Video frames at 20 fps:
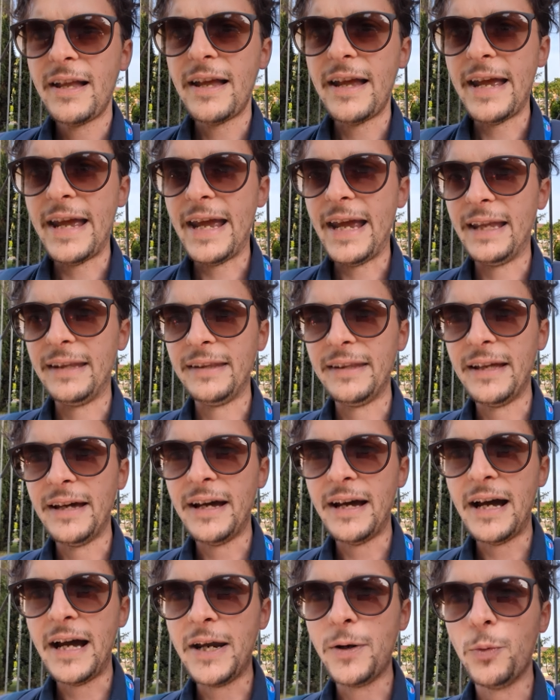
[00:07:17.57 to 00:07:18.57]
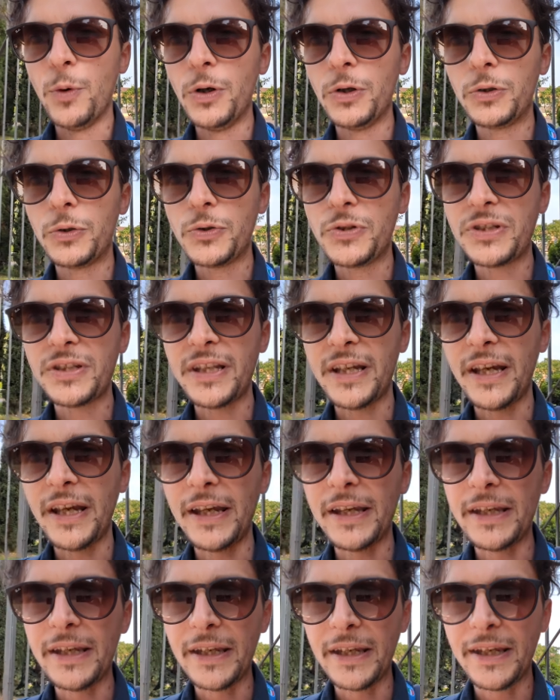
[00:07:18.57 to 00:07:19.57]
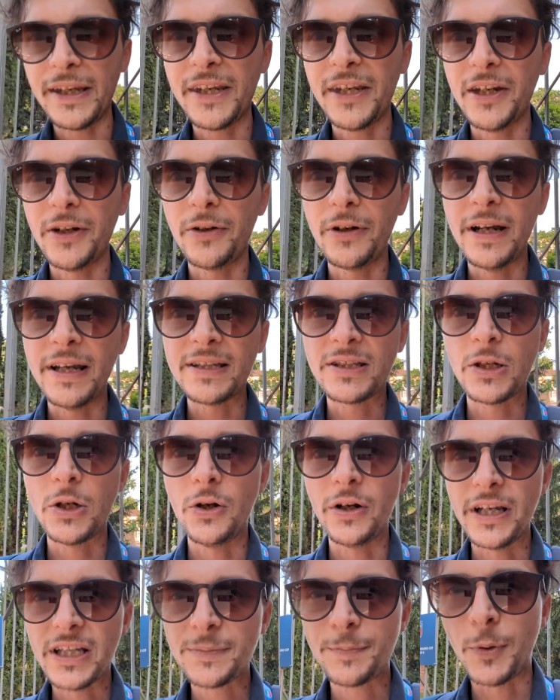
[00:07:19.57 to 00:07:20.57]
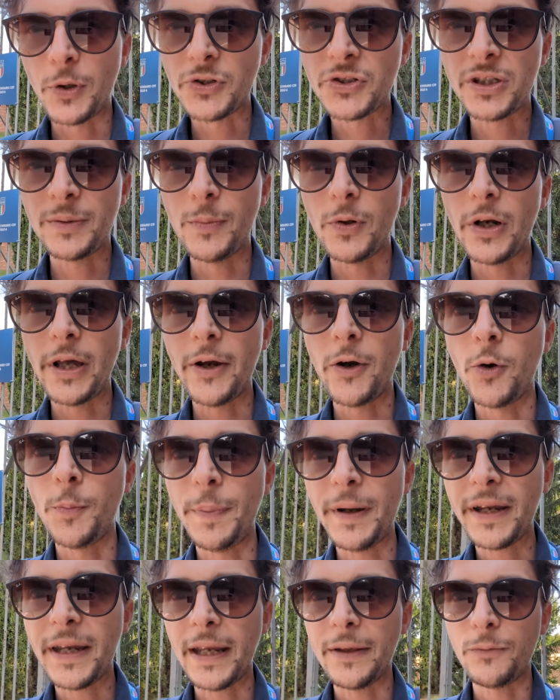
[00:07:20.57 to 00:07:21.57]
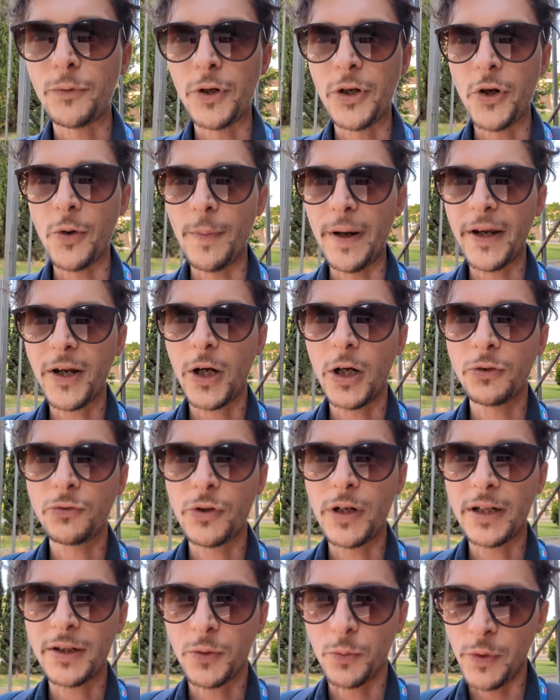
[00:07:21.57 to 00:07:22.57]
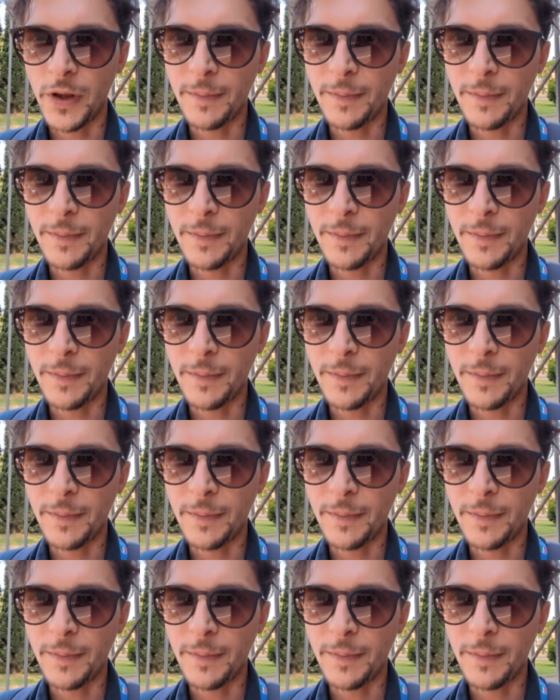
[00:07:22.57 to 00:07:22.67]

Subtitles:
and I want to stay here as long as possible. I hope I can renew my contract.